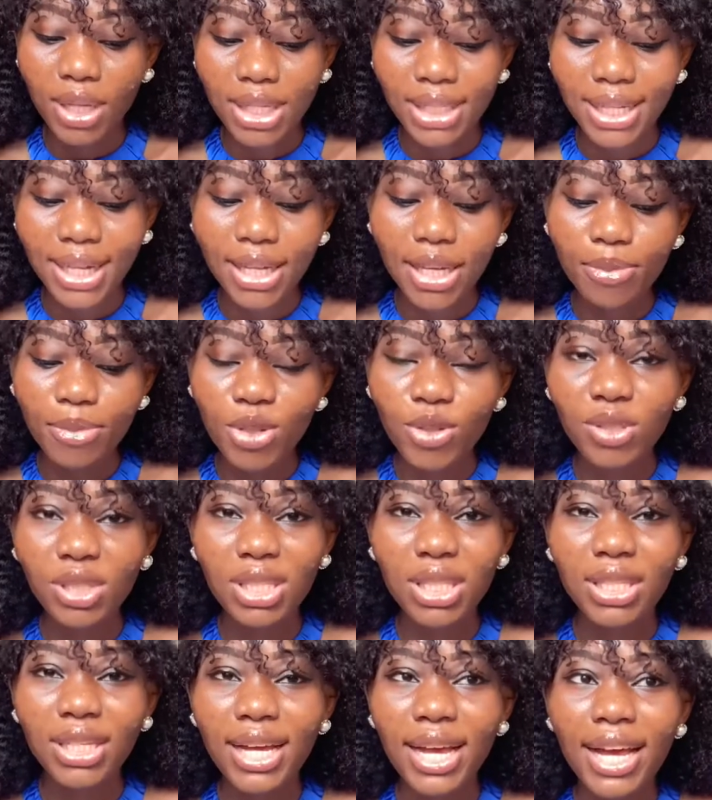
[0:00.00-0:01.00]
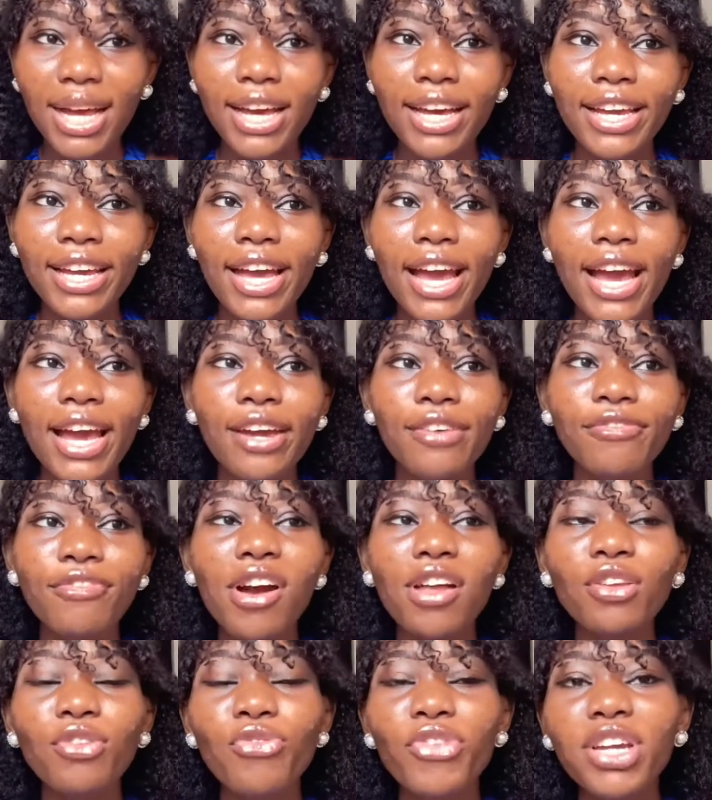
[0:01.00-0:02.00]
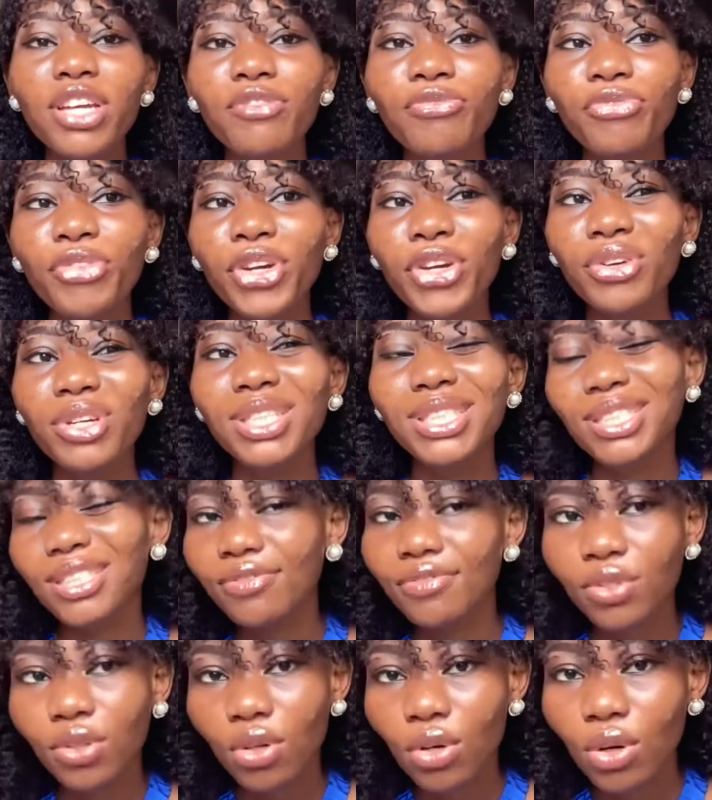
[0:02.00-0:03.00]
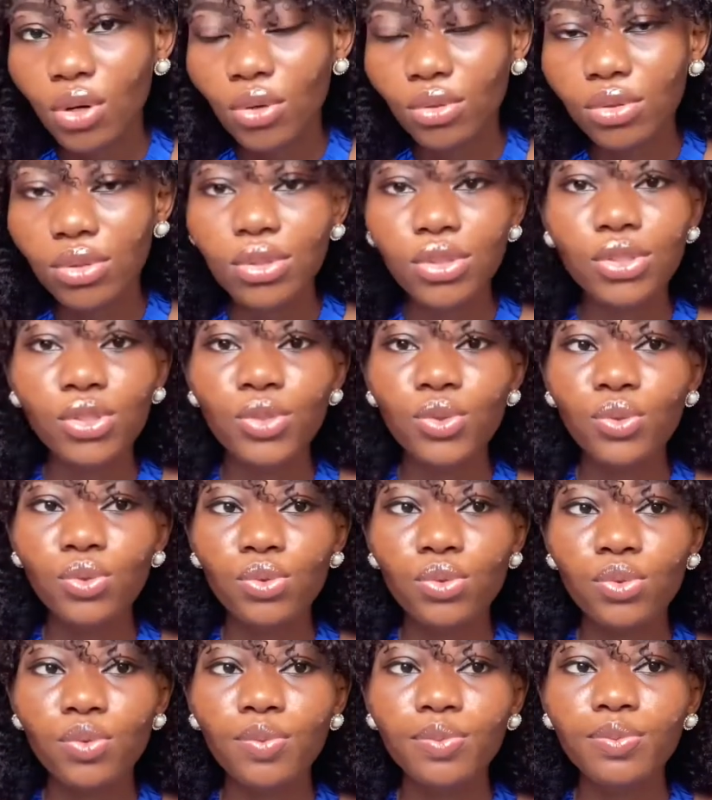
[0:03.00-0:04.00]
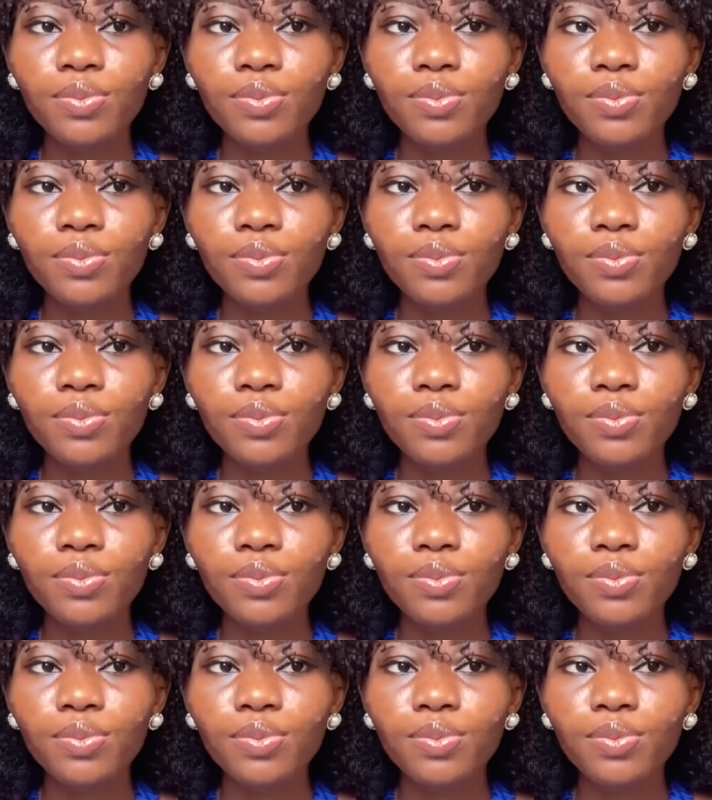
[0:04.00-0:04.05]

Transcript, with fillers: started music i i found it very very difficult to